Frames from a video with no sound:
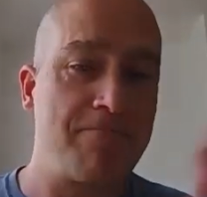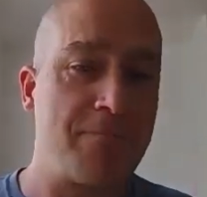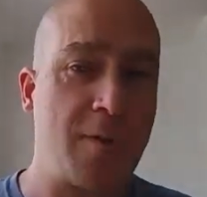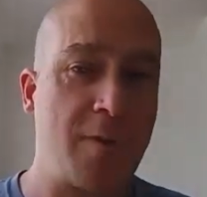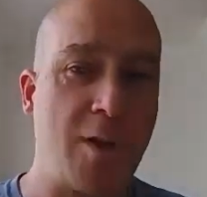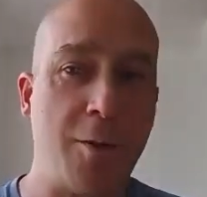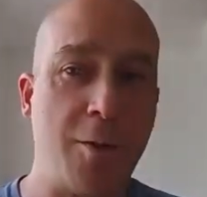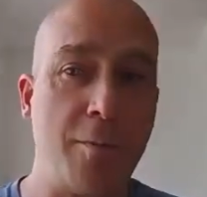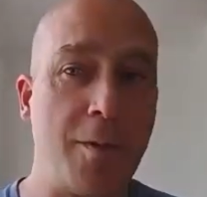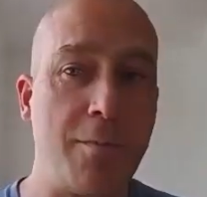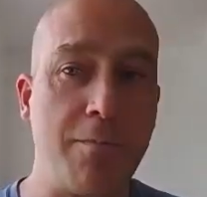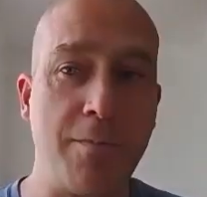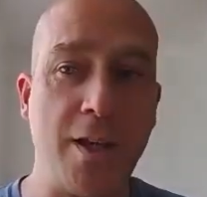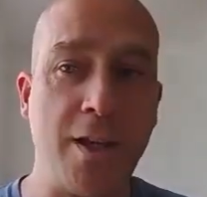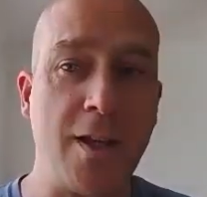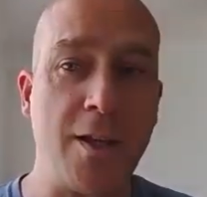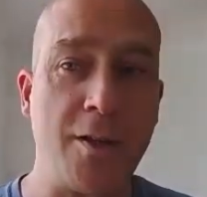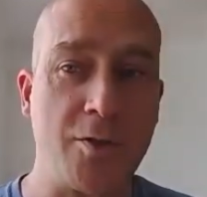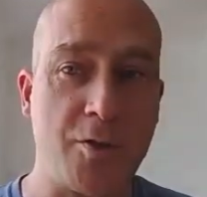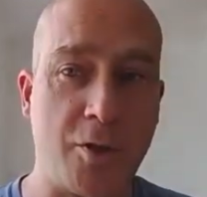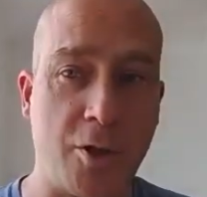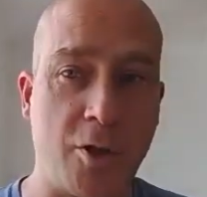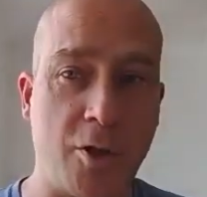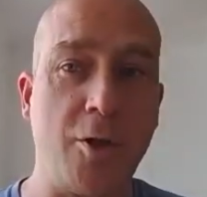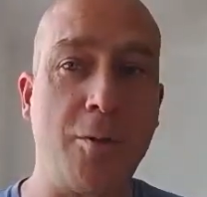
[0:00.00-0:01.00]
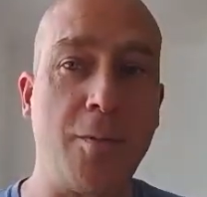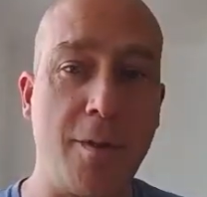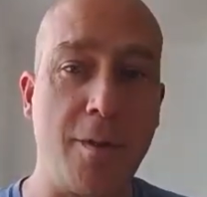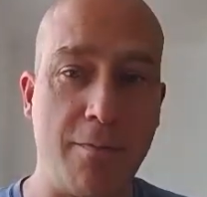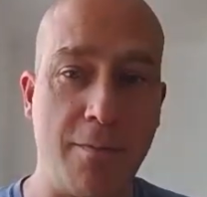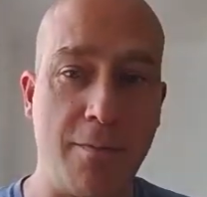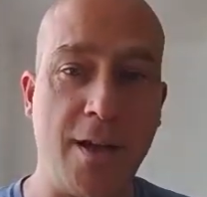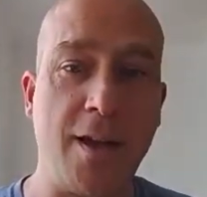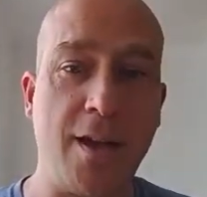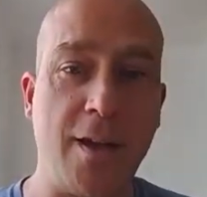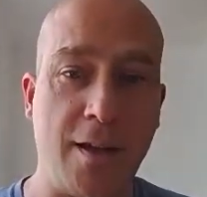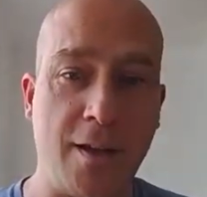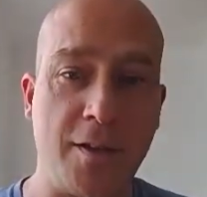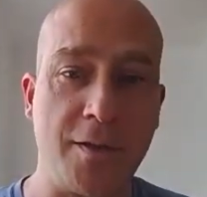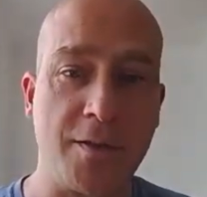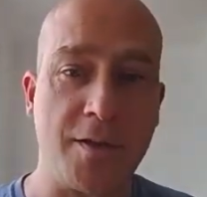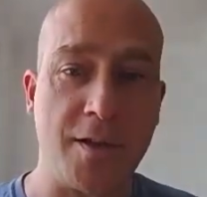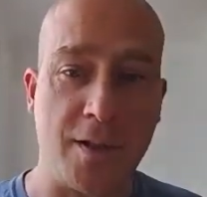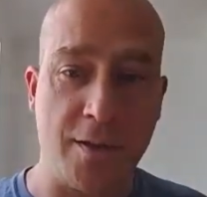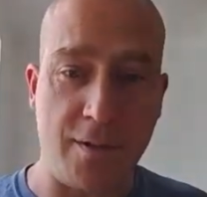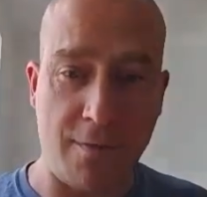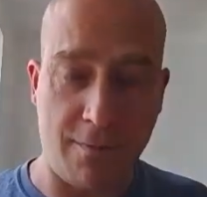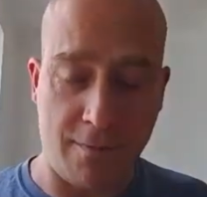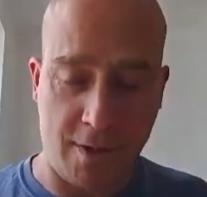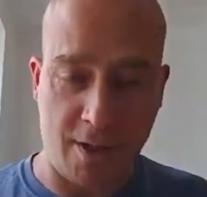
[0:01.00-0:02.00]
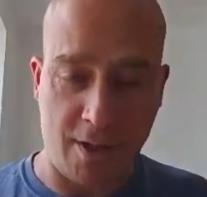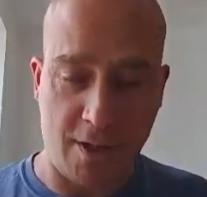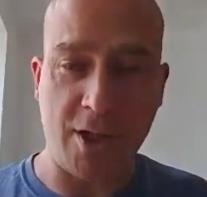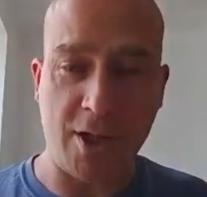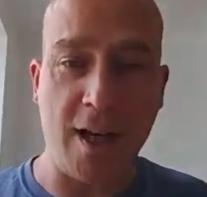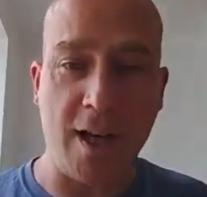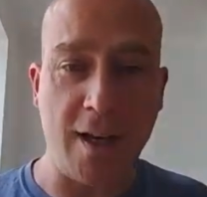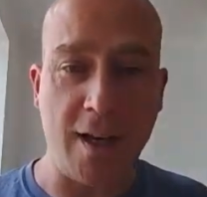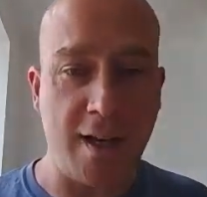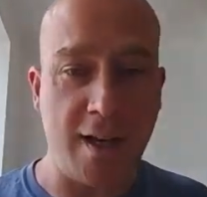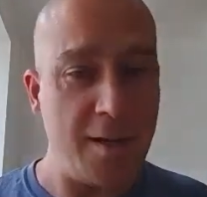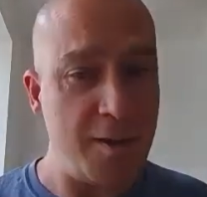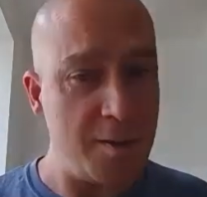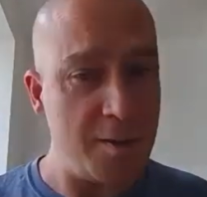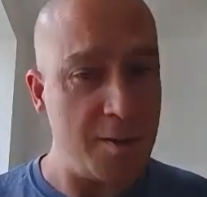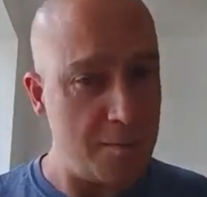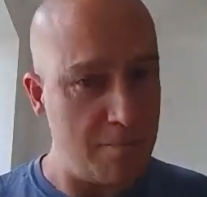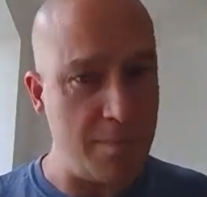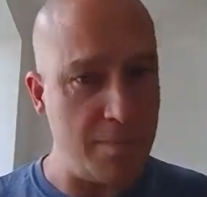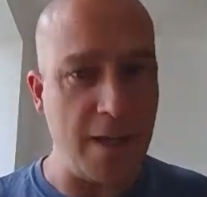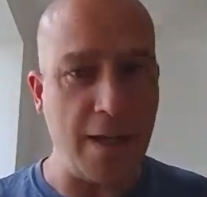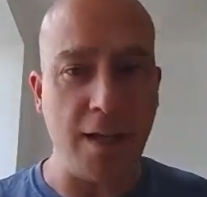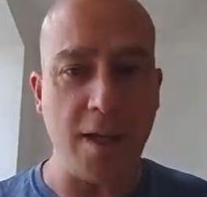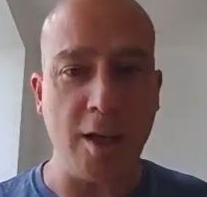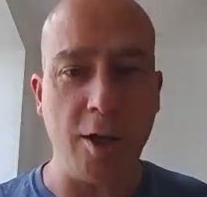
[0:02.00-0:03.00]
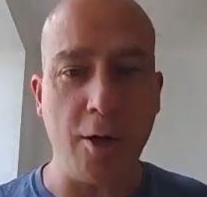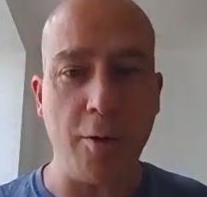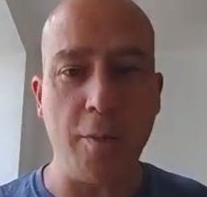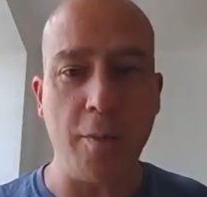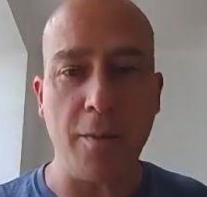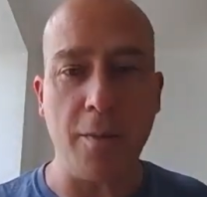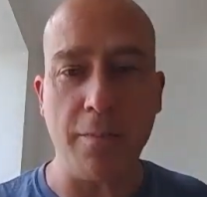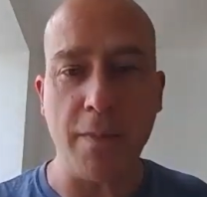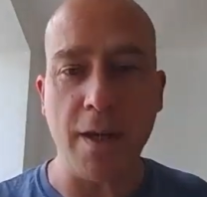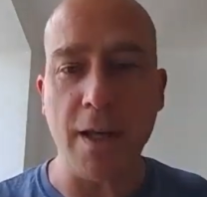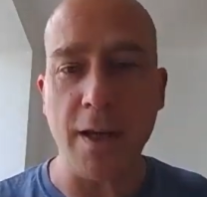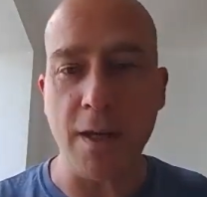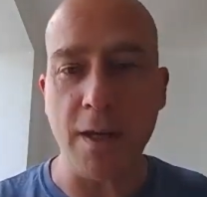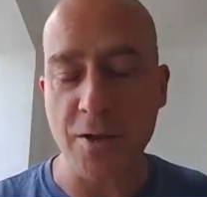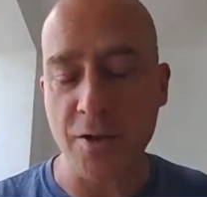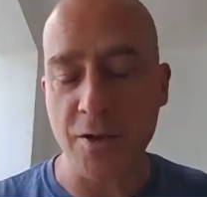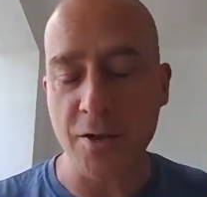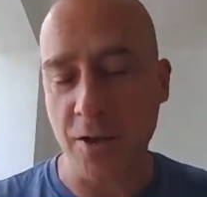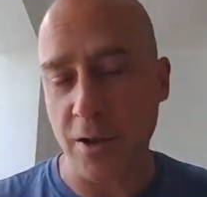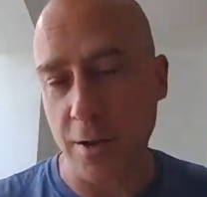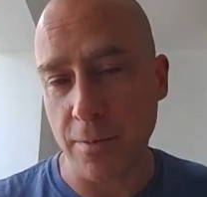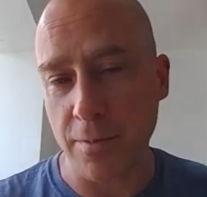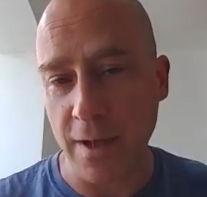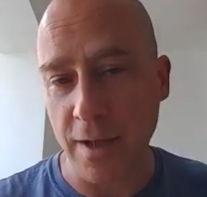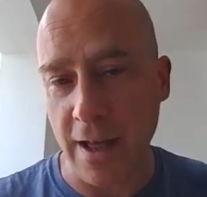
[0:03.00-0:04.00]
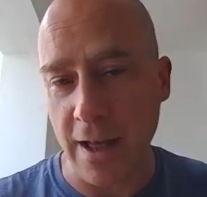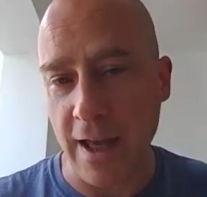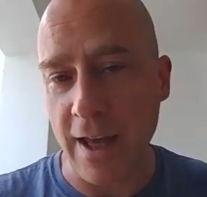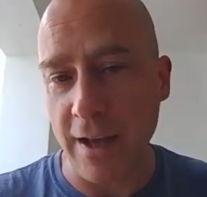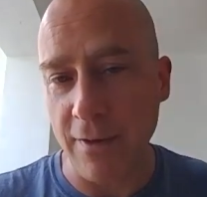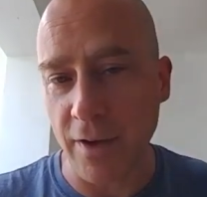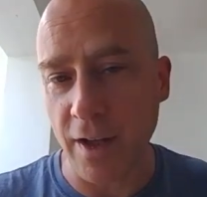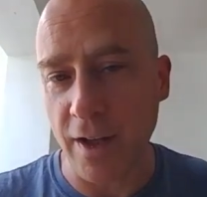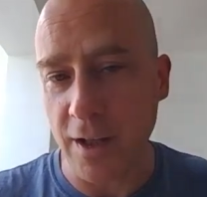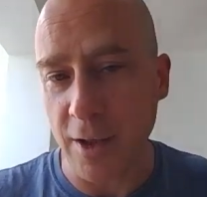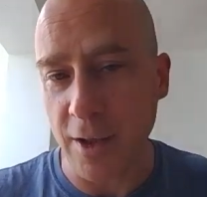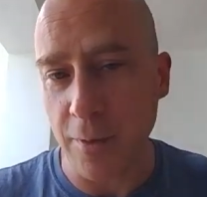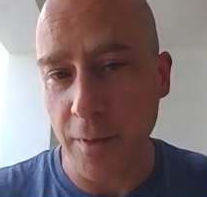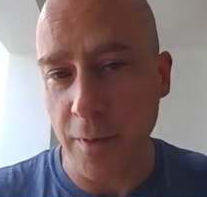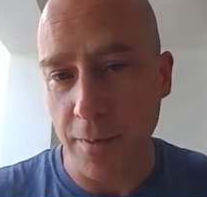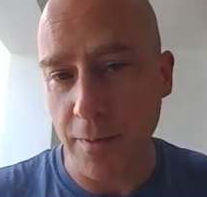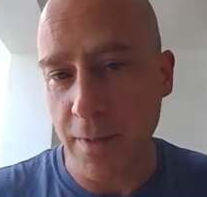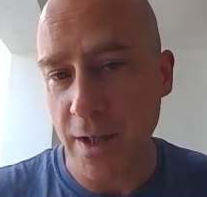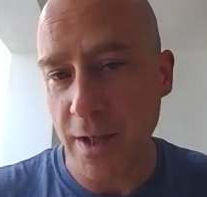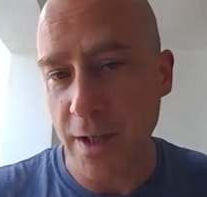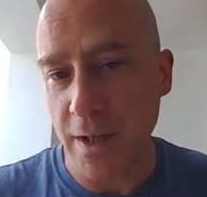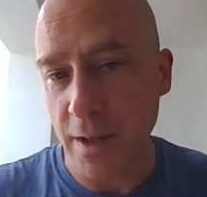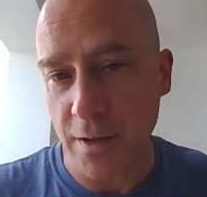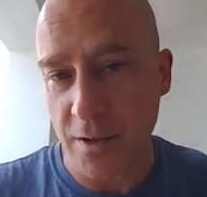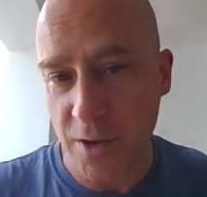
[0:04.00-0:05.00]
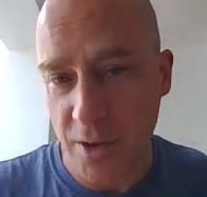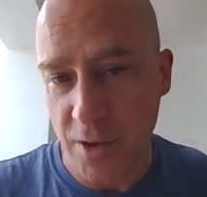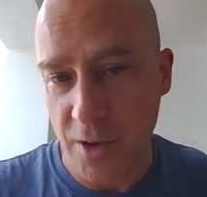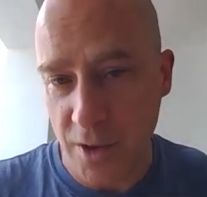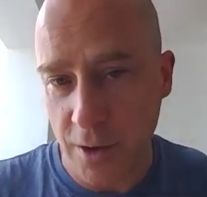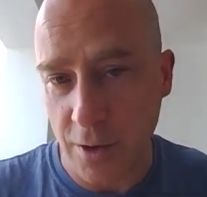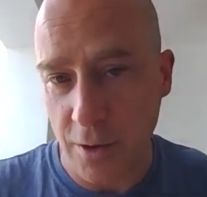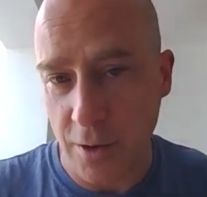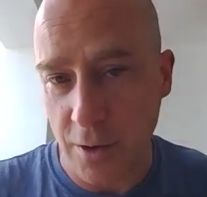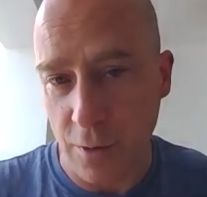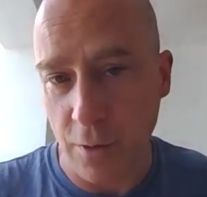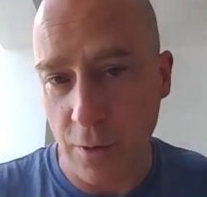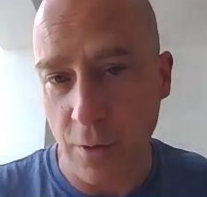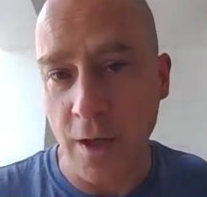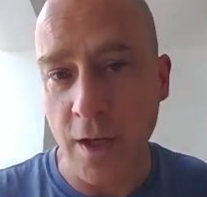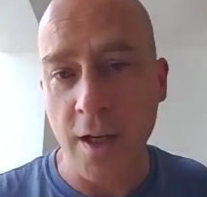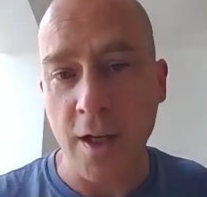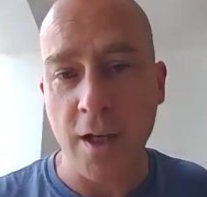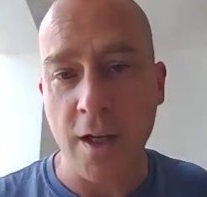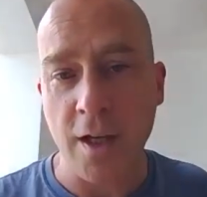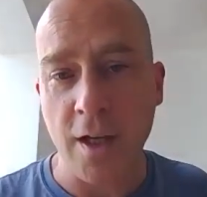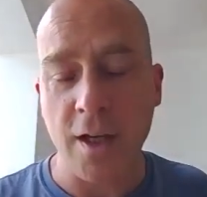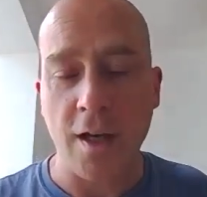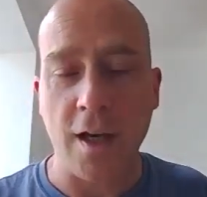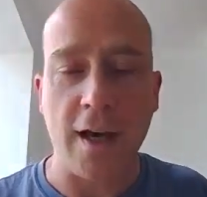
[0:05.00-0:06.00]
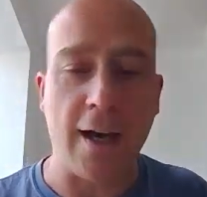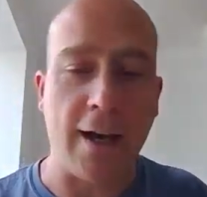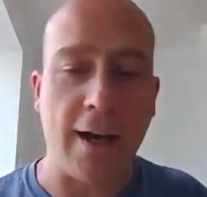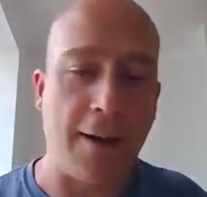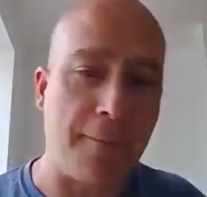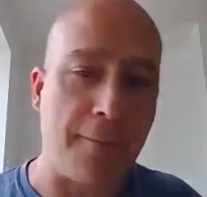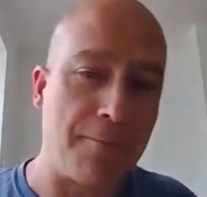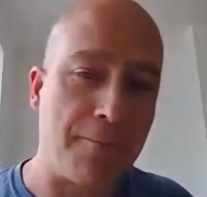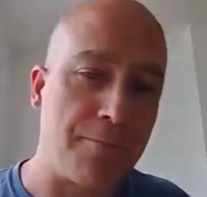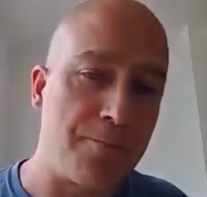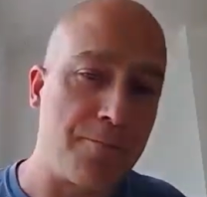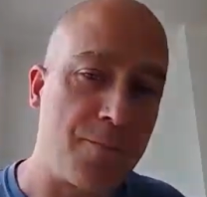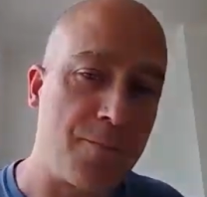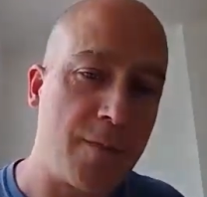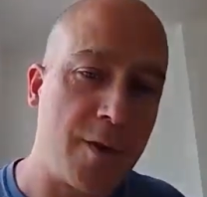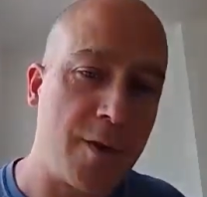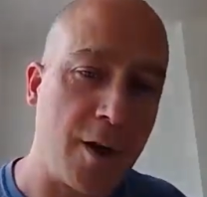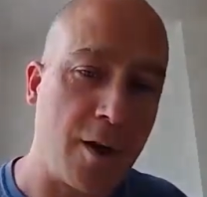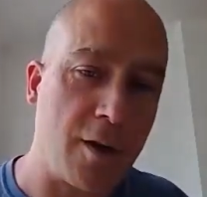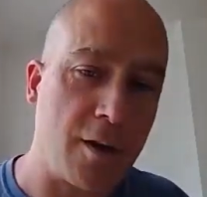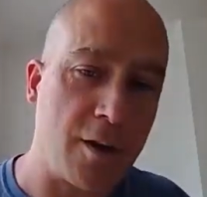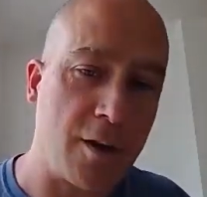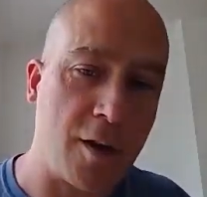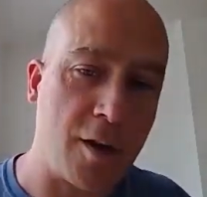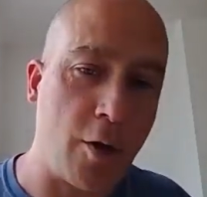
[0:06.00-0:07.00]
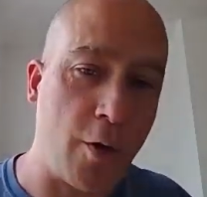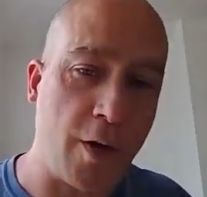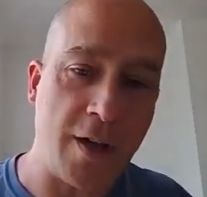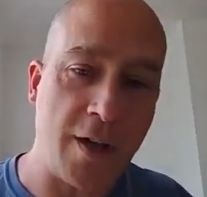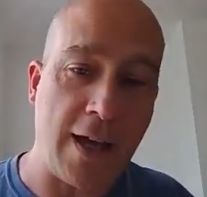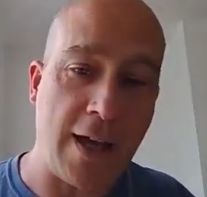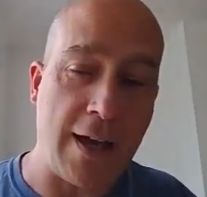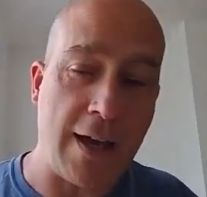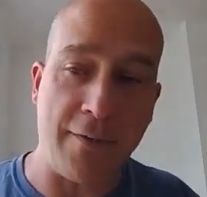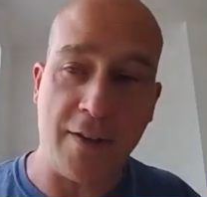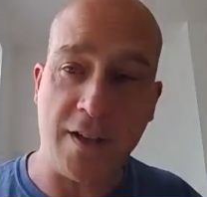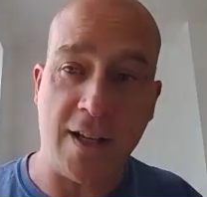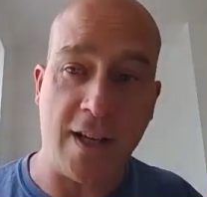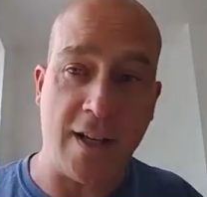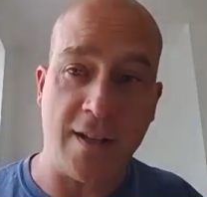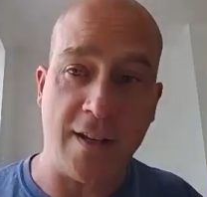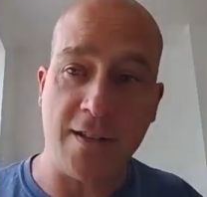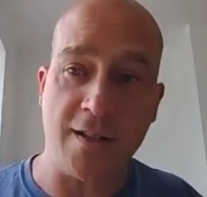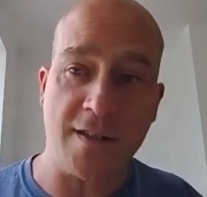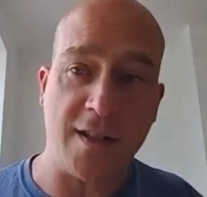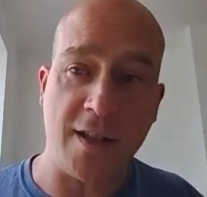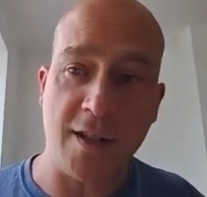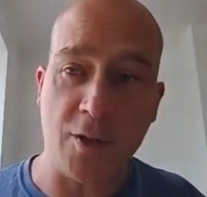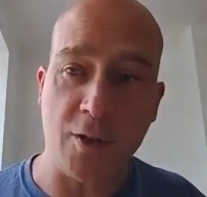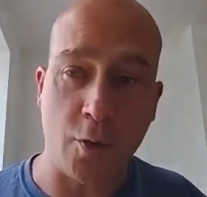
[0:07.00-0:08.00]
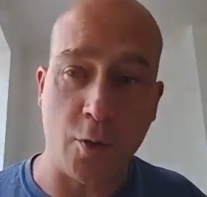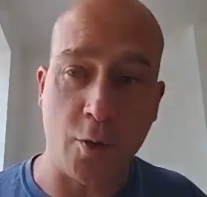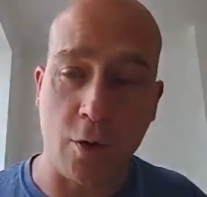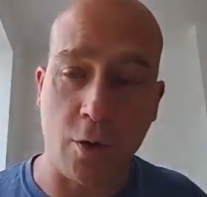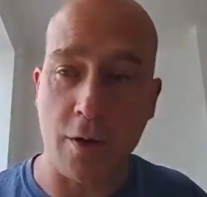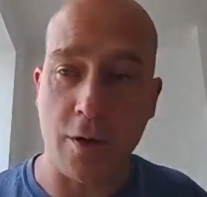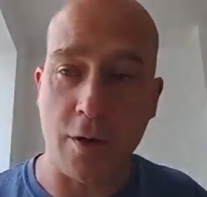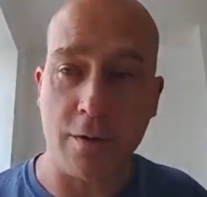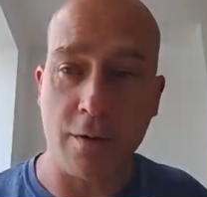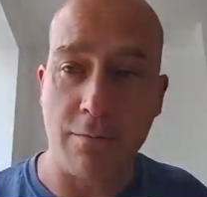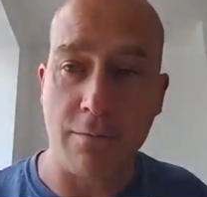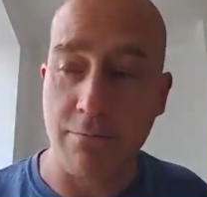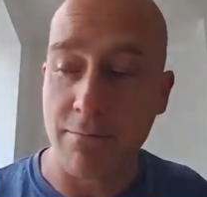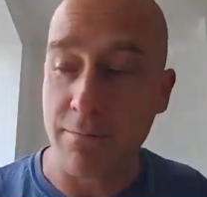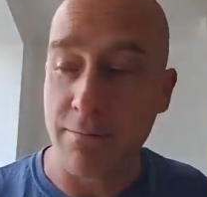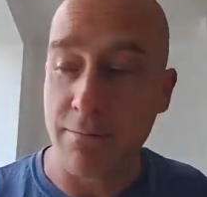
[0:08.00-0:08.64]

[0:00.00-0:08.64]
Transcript: human beings are human beings, and the Chinese, being human beings, are going to behave like human beings do. They're going to have a tendency toward